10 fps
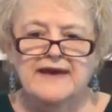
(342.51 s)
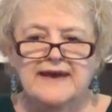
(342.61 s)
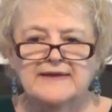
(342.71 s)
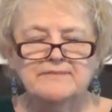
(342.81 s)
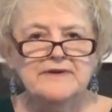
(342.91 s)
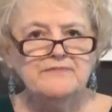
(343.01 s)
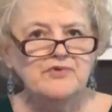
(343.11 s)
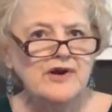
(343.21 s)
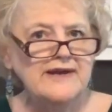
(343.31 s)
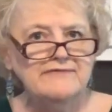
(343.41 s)
and be
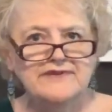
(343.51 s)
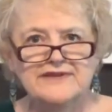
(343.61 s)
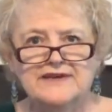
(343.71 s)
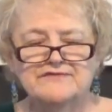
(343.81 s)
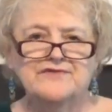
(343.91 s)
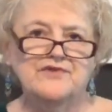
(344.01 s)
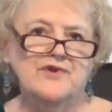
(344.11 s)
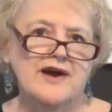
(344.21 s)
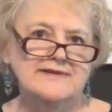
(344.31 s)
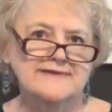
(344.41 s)
brave enough to
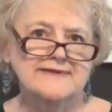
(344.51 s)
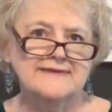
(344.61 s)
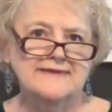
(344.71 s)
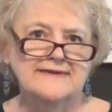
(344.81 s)
cross it.